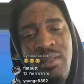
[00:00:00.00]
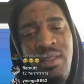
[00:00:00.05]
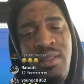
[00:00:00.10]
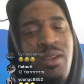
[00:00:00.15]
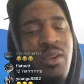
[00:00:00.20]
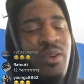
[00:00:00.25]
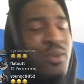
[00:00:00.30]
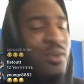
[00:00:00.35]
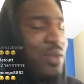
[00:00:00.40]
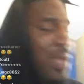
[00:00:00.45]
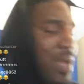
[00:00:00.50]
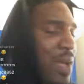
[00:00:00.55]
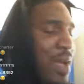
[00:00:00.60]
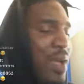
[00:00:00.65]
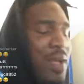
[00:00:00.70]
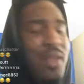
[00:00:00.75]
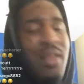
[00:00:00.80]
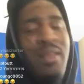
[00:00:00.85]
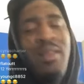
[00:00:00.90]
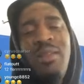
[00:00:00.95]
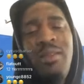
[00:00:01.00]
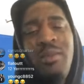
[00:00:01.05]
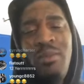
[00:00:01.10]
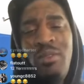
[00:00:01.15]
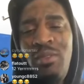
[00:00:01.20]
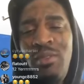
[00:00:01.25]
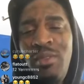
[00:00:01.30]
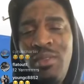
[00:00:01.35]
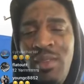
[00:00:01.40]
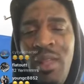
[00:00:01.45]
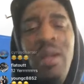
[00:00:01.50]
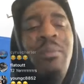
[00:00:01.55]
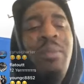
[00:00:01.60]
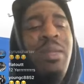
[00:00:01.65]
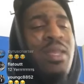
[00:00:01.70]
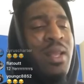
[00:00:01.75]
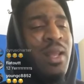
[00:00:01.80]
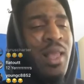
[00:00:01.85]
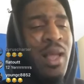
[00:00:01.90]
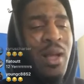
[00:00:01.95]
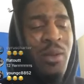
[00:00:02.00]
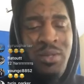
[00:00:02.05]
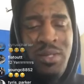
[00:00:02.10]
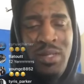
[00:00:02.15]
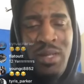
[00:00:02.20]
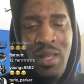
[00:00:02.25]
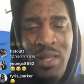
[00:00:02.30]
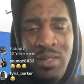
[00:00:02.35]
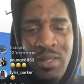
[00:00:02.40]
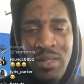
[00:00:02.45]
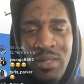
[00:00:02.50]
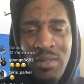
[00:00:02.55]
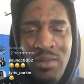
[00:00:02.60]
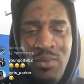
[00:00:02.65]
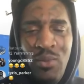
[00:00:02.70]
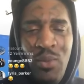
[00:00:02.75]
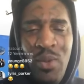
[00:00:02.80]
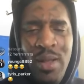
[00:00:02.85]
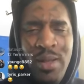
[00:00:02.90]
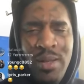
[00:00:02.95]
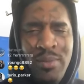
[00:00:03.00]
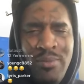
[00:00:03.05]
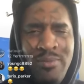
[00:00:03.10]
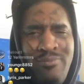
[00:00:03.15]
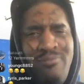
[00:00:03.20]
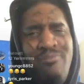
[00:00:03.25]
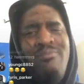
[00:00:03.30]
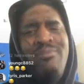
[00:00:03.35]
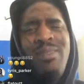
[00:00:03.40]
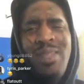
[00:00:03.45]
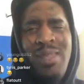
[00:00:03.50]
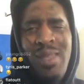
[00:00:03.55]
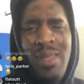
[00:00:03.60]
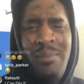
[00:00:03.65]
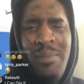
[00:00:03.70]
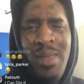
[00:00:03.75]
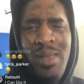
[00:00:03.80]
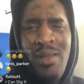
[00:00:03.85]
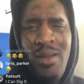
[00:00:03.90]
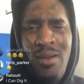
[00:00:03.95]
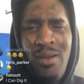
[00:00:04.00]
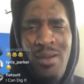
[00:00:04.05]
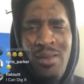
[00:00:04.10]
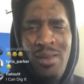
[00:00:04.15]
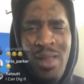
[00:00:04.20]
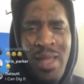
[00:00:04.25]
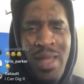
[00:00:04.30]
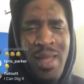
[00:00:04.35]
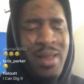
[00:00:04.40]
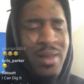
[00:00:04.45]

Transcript: Oh God, dummy clout chase. What? Give me all that.